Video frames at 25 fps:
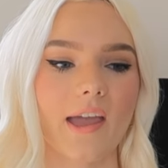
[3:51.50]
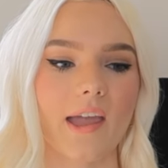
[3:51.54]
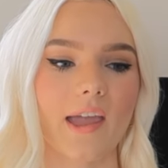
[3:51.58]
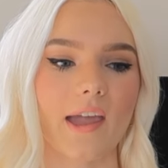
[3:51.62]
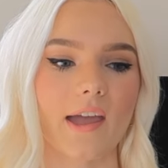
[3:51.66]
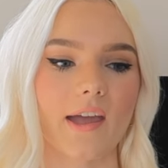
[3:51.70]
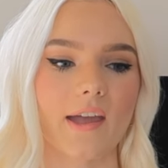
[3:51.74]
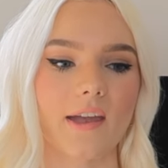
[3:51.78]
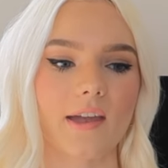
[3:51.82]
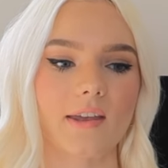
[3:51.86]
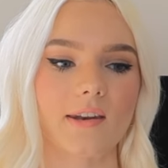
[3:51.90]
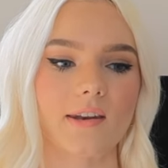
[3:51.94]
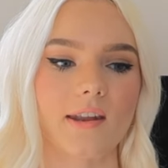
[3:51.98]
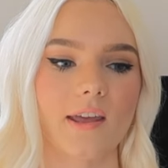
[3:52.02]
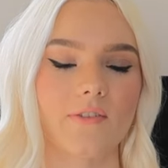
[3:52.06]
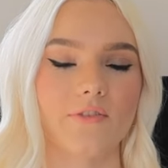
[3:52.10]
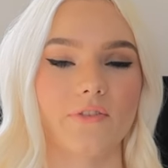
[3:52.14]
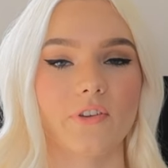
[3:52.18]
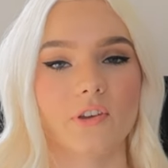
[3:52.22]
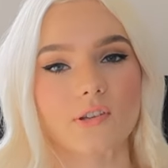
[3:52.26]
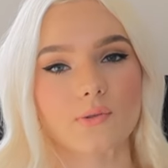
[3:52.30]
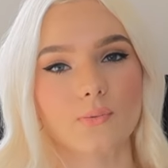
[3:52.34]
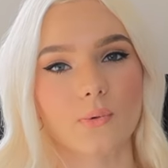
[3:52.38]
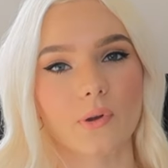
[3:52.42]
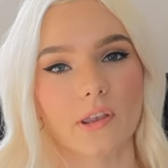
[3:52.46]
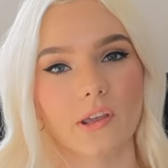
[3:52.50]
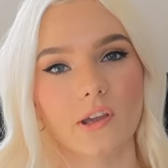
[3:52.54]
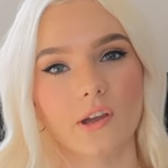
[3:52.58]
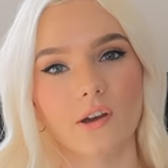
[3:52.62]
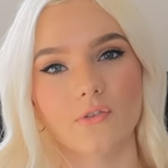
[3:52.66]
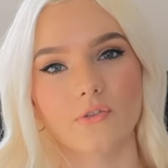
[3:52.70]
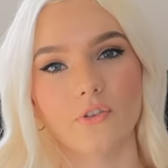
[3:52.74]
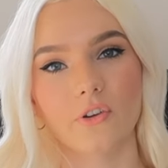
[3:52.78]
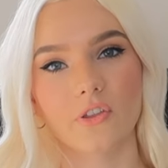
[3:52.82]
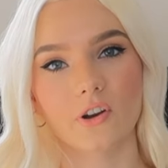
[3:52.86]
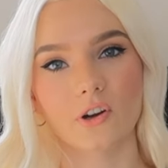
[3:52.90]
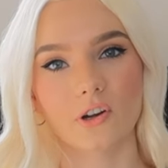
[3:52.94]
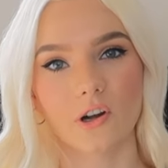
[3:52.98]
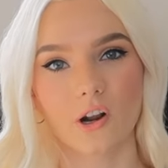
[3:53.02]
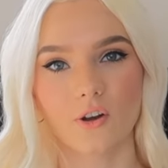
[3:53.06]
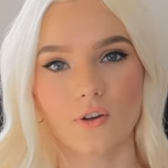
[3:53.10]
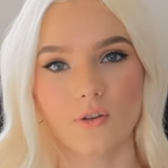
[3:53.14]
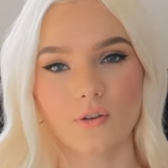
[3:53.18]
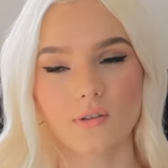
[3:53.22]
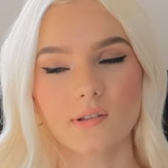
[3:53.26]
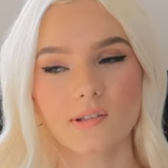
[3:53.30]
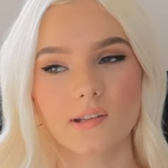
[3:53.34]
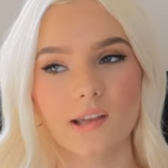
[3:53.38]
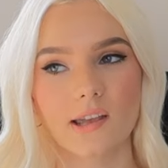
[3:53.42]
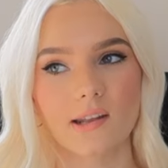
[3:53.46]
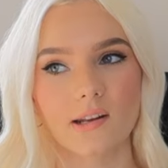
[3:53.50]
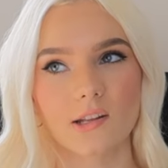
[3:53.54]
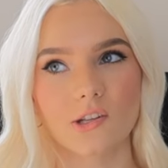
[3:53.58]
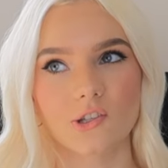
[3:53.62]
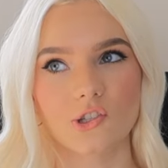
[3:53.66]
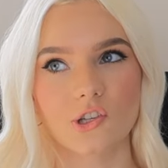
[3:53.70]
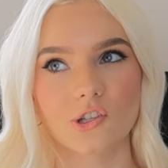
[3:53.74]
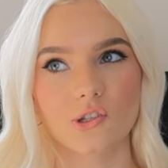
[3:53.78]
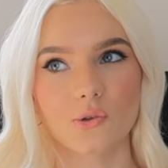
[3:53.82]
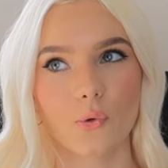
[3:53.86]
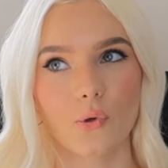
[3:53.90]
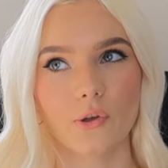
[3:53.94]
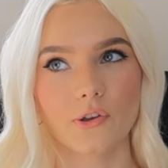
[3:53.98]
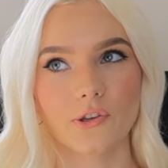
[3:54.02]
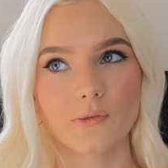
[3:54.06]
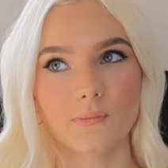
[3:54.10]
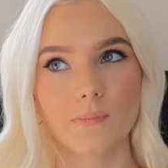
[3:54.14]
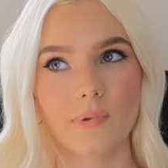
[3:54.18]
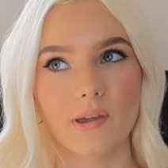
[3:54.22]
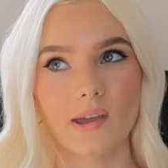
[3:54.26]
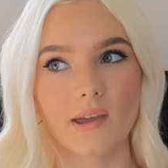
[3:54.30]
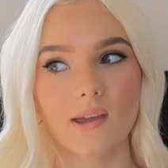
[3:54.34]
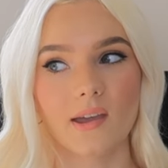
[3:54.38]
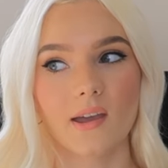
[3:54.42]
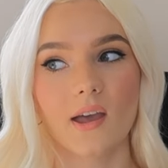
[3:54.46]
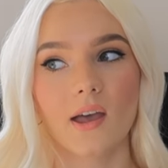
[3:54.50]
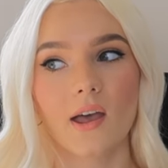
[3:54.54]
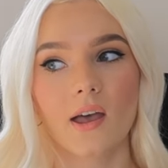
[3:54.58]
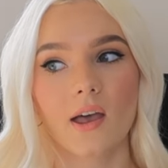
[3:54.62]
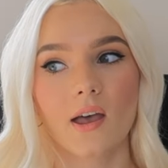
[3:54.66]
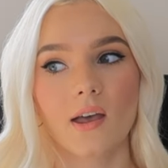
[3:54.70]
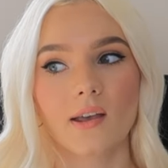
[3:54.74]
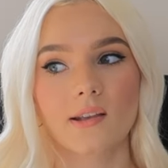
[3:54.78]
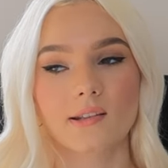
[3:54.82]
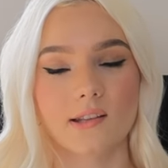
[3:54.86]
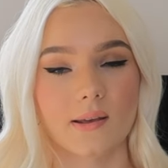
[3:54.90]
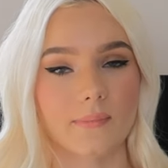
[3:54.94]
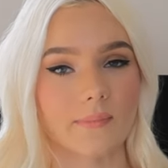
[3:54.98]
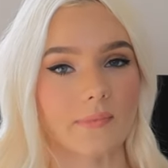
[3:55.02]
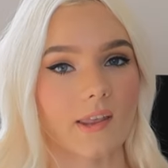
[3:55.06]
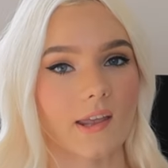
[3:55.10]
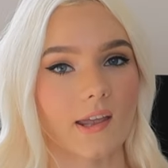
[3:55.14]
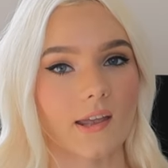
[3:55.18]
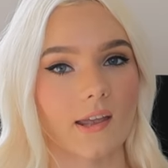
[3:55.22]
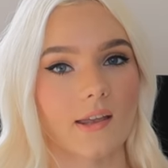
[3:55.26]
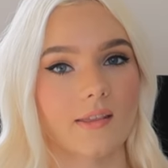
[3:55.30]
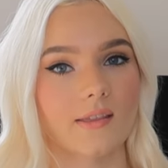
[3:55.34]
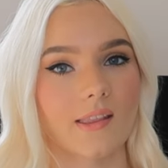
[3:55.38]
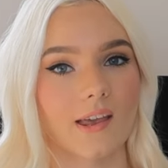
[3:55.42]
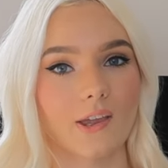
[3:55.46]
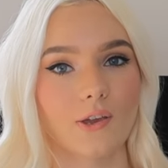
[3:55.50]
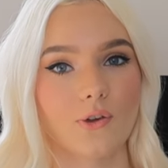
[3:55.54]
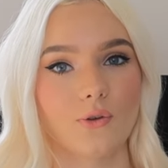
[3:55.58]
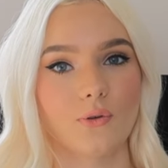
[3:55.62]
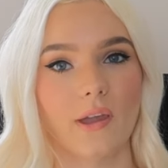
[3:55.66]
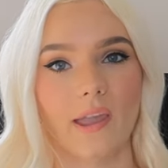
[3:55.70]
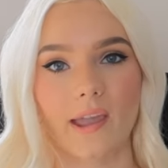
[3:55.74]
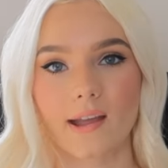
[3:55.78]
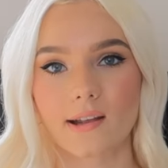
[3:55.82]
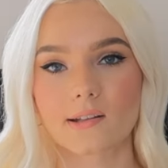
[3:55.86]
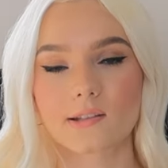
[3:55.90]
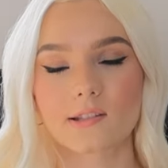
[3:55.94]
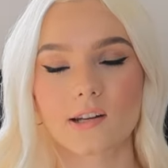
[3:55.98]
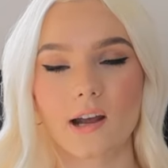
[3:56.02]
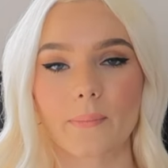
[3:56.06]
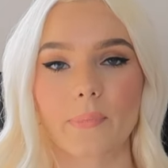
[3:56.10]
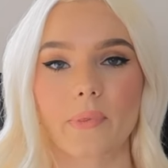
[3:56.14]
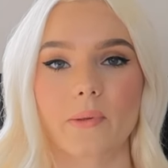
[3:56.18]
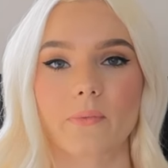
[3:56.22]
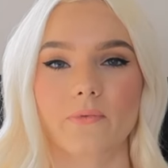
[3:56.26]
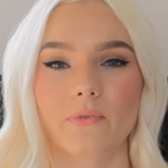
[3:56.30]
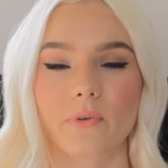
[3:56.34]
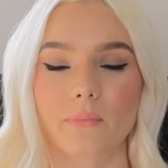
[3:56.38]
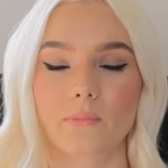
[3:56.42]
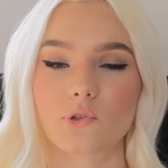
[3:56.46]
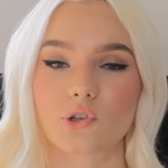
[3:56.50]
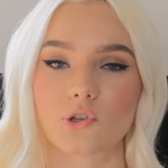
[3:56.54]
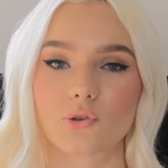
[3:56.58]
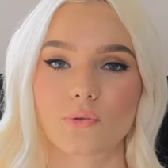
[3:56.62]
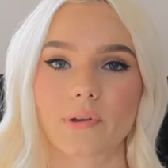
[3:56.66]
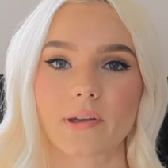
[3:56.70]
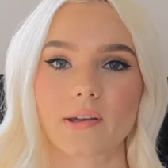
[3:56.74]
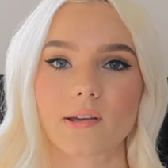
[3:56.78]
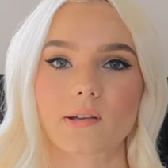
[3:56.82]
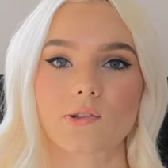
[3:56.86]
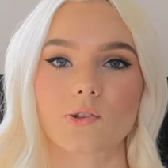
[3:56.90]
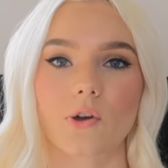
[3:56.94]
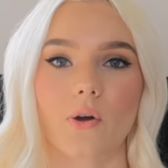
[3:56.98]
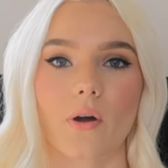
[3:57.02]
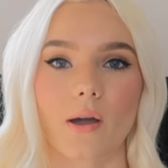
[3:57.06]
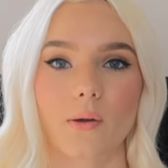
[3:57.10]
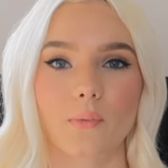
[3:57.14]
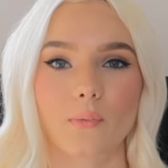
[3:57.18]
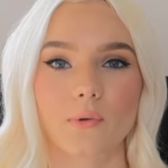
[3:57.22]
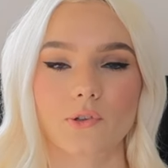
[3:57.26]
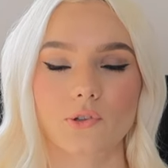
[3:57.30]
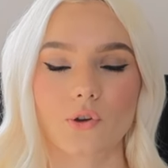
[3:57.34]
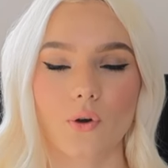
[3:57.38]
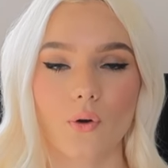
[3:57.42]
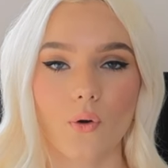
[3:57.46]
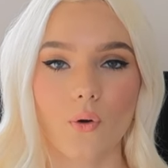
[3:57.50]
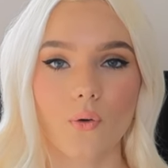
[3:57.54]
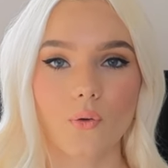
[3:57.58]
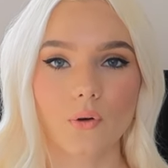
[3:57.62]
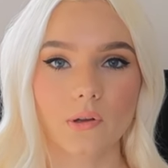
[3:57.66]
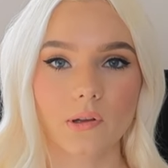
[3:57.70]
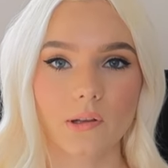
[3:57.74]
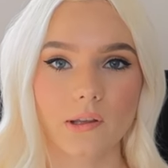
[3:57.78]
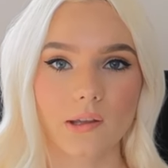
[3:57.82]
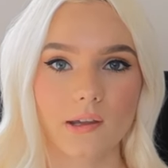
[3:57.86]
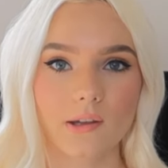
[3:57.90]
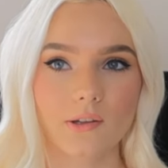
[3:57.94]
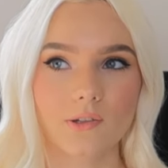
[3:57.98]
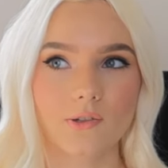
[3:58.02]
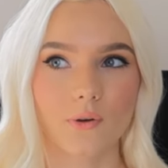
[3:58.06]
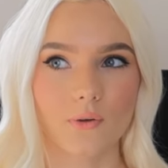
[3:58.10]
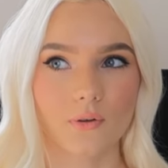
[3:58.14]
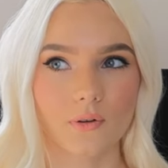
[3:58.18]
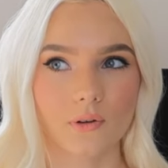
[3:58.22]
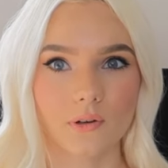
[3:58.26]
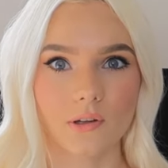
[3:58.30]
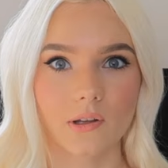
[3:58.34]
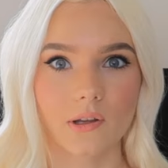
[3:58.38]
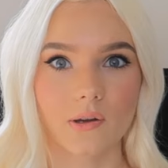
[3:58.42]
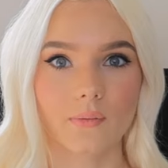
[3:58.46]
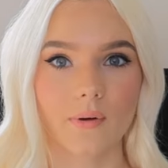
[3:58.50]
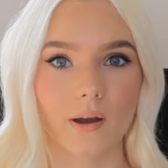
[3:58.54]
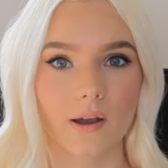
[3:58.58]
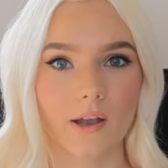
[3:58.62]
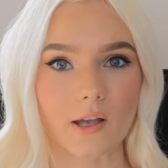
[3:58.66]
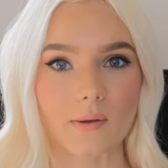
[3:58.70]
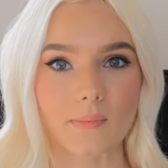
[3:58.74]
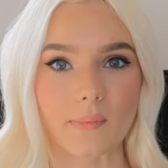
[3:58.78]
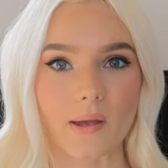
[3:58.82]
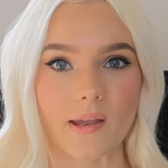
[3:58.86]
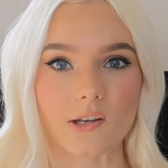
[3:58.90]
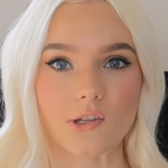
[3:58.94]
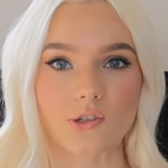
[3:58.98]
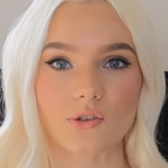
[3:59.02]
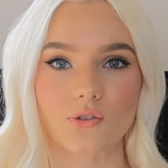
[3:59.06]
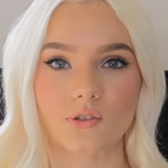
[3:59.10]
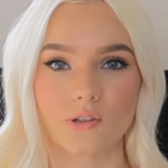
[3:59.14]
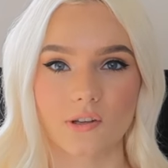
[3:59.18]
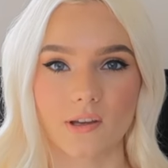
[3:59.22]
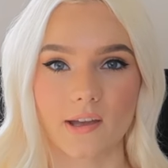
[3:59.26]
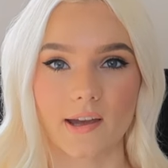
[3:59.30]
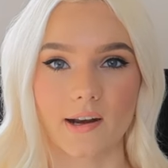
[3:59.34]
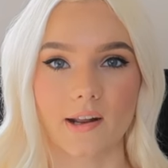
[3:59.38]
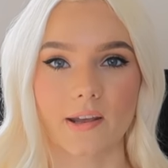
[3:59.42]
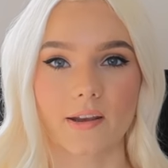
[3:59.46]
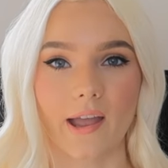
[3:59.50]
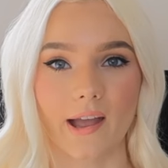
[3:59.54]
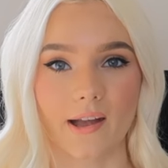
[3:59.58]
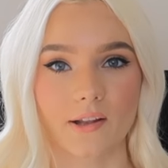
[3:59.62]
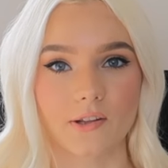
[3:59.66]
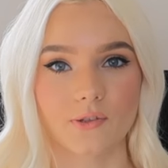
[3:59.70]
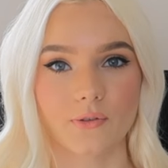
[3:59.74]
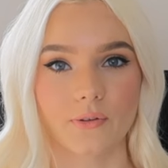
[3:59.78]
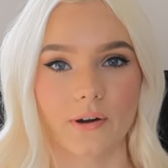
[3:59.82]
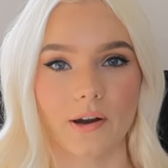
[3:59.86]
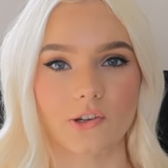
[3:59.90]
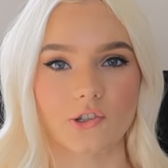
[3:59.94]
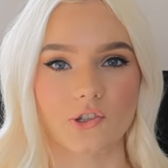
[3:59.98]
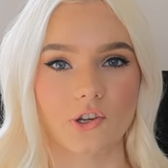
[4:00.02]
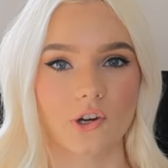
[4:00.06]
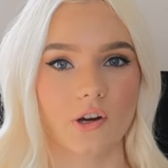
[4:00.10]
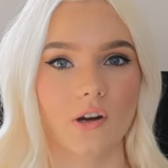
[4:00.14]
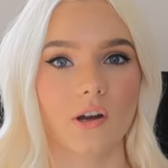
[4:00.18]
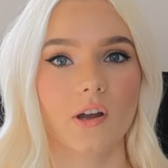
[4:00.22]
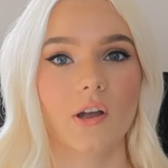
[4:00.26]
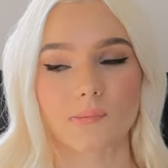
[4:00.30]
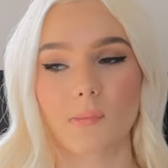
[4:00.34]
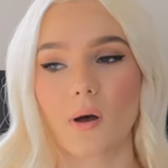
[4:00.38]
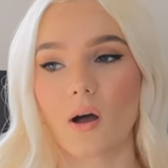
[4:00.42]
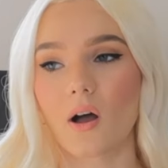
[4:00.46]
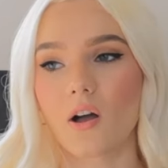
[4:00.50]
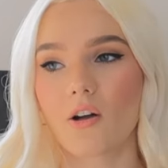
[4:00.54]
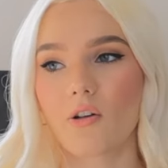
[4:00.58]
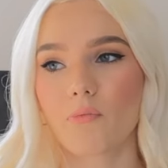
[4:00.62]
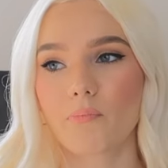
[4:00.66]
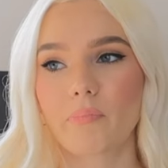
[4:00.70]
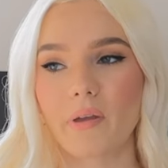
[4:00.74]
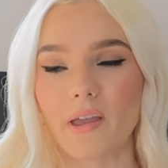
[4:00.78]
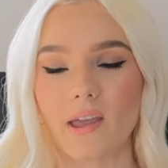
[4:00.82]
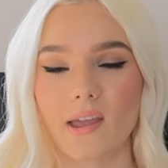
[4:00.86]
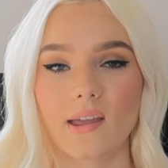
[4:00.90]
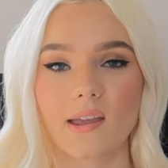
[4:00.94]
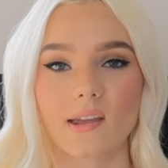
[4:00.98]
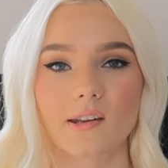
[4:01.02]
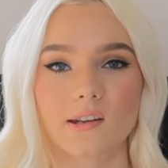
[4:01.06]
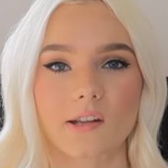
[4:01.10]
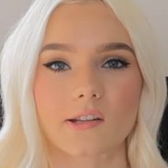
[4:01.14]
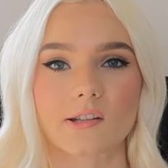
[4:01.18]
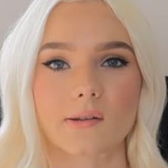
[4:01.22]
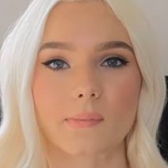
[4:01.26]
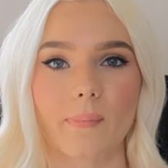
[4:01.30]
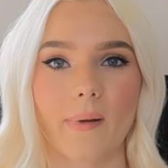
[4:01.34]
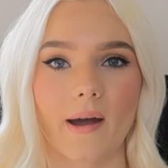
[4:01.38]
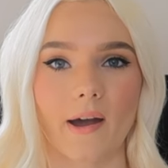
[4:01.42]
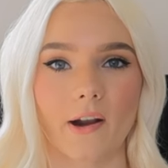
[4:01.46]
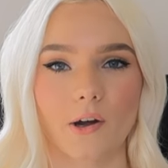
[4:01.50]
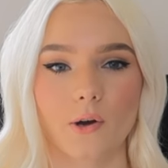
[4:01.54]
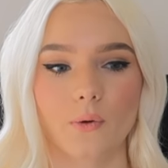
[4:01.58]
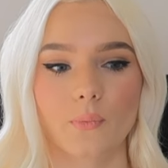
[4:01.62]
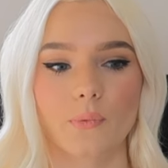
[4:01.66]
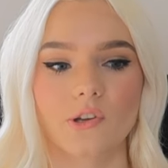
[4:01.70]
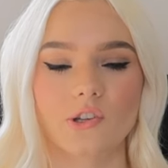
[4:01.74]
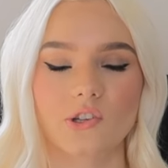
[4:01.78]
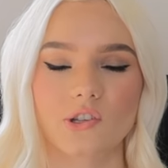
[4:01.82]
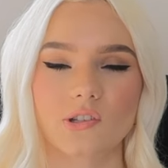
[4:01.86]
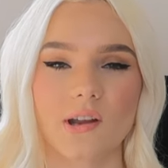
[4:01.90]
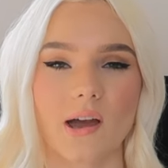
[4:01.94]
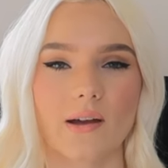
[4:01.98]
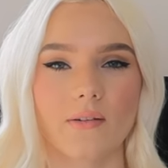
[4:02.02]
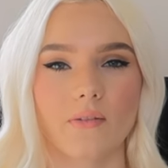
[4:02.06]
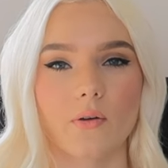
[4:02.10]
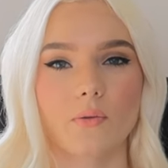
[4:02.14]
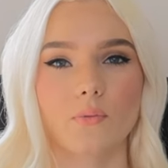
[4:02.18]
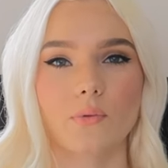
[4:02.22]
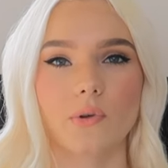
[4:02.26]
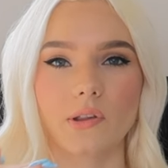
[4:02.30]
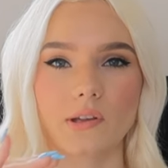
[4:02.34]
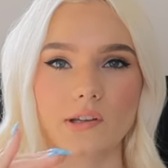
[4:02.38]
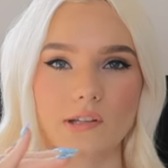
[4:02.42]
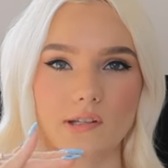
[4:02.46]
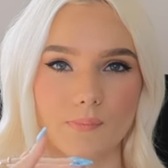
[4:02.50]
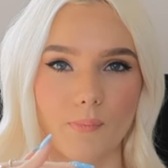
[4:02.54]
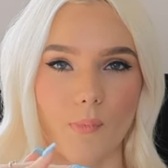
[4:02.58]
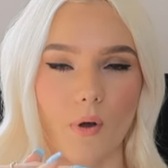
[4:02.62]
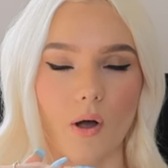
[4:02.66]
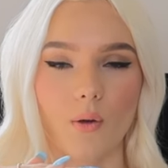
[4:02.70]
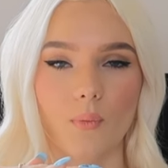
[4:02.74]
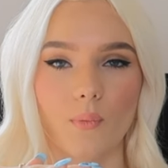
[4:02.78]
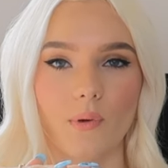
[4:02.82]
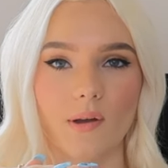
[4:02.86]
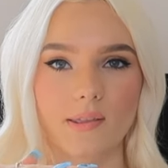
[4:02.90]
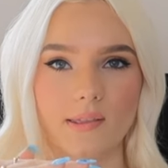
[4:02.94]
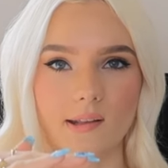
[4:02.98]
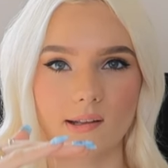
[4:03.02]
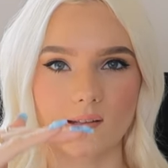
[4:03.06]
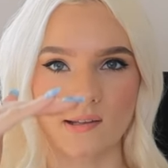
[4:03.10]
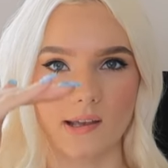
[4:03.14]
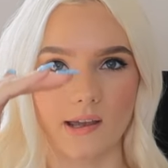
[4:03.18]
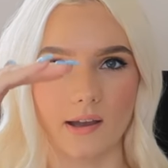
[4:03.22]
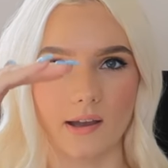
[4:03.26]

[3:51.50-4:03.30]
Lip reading: and it feels really good for their knuckles, and it's just going to be something that you can't stop them from doing. So I would totally, totally recommend you to get a cat scratcher. Small, big, it doesn't matter. We just have a really small one that's